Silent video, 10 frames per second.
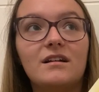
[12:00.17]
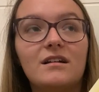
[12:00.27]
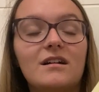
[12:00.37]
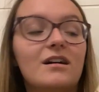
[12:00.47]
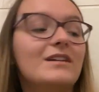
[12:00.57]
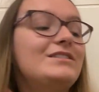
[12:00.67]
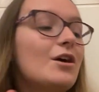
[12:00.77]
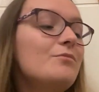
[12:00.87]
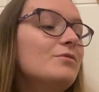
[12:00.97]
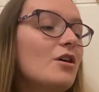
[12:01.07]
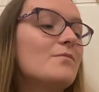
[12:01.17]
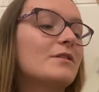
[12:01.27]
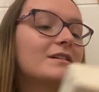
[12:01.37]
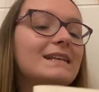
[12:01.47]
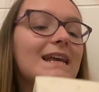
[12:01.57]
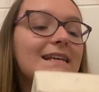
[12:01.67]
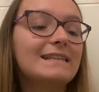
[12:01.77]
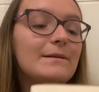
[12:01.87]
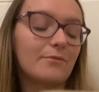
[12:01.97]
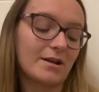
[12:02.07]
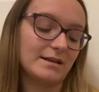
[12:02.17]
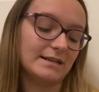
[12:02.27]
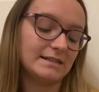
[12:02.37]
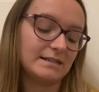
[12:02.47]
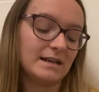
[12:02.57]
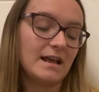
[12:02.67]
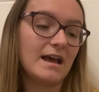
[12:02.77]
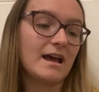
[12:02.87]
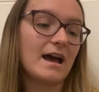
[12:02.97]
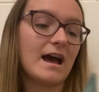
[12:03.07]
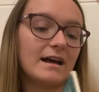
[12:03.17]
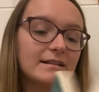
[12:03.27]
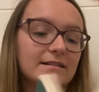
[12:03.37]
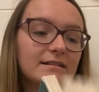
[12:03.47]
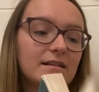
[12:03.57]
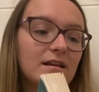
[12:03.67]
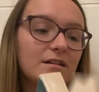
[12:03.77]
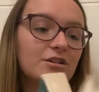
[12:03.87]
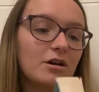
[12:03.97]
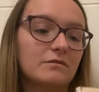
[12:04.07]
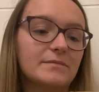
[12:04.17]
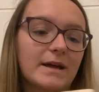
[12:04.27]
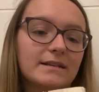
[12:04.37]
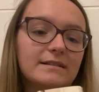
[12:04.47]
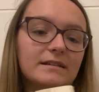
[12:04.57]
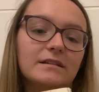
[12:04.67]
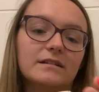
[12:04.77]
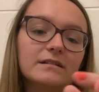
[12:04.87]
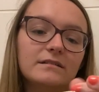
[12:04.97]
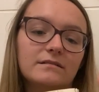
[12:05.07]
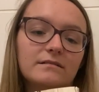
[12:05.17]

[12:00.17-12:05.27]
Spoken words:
I don't know, because is it branded as Charles Manson